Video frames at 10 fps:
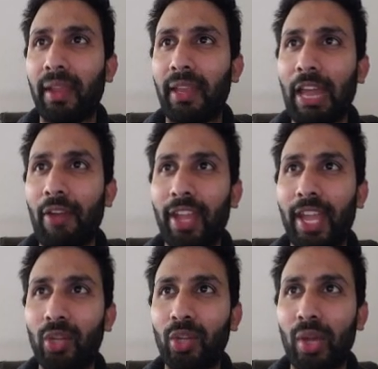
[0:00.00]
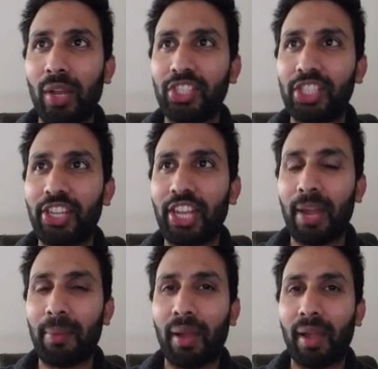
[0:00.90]
Navigate to nVision
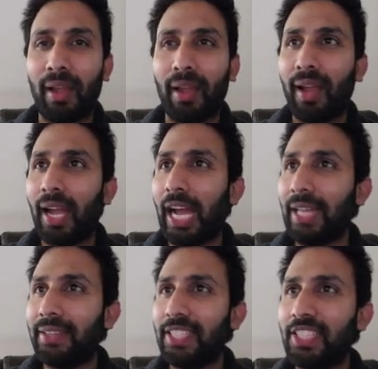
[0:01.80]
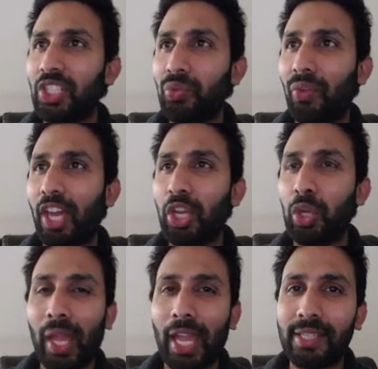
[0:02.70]
tab. And this is where
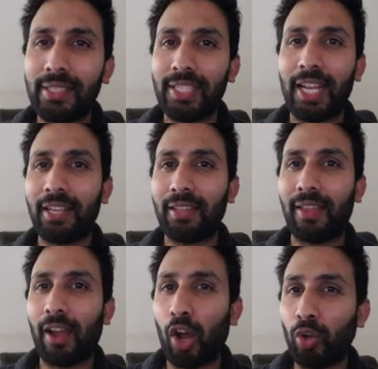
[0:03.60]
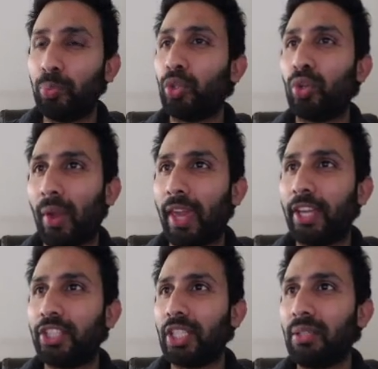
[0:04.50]
you can set the output
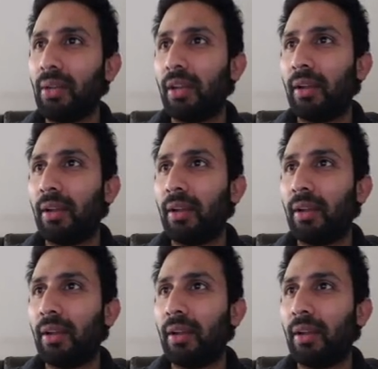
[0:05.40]
location.